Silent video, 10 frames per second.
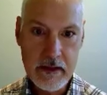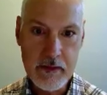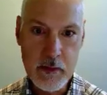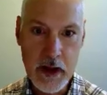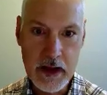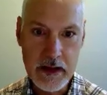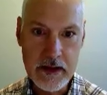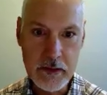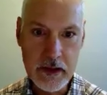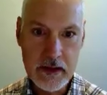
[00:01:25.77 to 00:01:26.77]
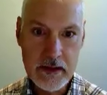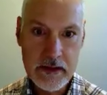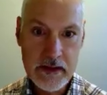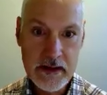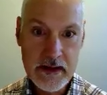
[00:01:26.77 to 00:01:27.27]
of the molecule
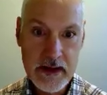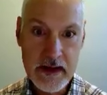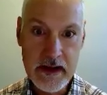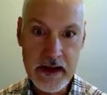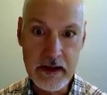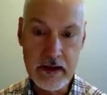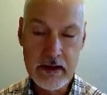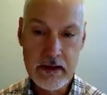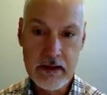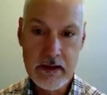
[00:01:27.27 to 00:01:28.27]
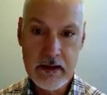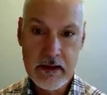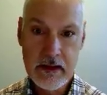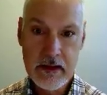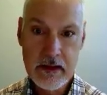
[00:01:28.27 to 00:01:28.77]
into here.
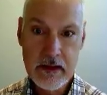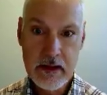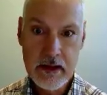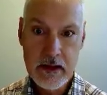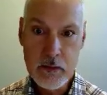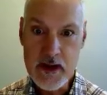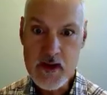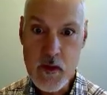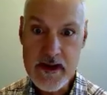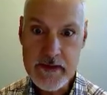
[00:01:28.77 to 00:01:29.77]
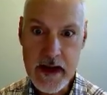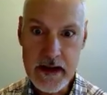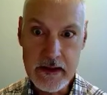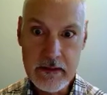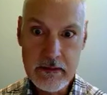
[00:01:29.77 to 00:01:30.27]
Which one's
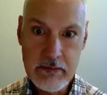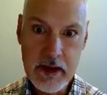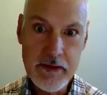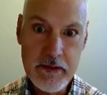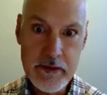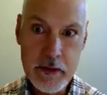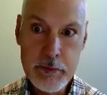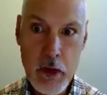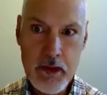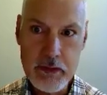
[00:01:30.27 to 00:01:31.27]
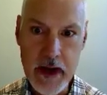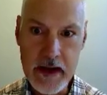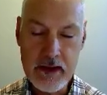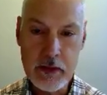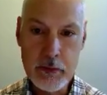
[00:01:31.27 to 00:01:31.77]
right? Well, they're both
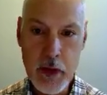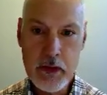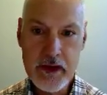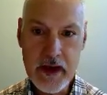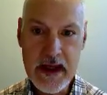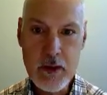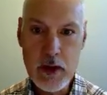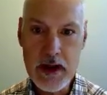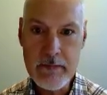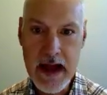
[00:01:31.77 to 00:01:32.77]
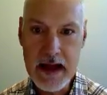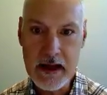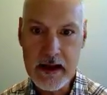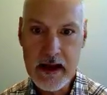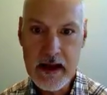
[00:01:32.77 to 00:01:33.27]
right. They're both equally
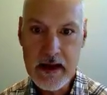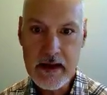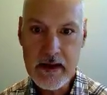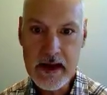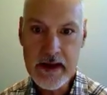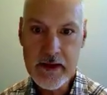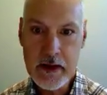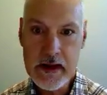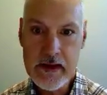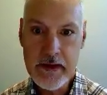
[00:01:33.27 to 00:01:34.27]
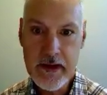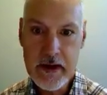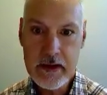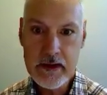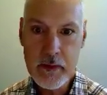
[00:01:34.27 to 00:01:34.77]
valid. These are
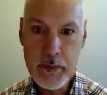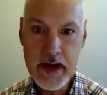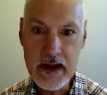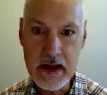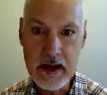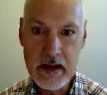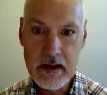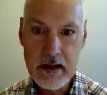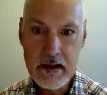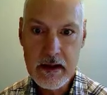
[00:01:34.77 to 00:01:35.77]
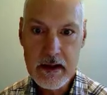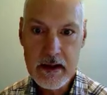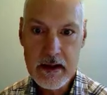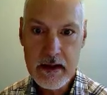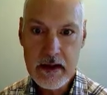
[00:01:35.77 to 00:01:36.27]
considered to be
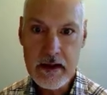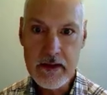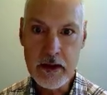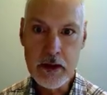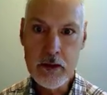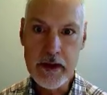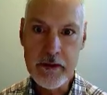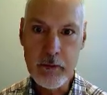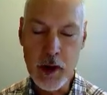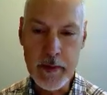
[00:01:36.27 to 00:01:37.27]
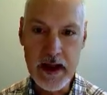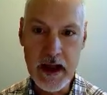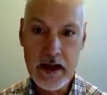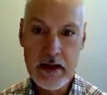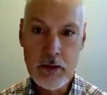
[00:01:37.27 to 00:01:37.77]
the Lewis
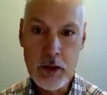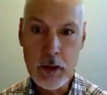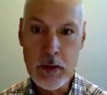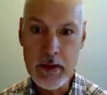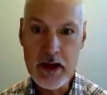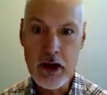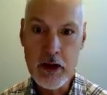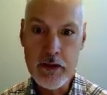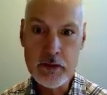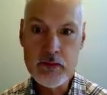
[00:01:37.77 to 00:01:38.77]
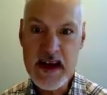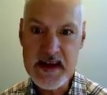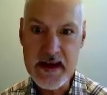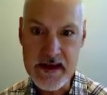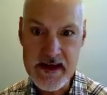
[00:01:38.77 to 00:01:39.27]
formula, or what we call the
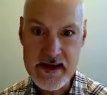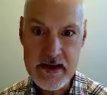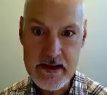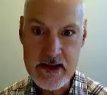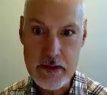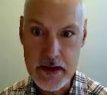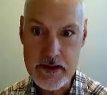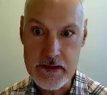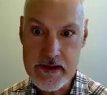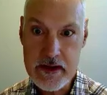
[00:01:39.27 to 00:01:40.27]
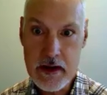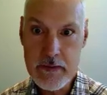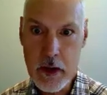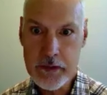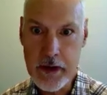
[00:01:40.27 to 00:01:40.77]
resonance structures
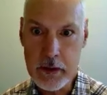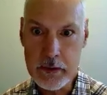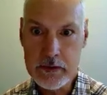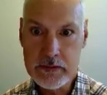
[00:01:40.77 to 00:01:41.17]
of ozone.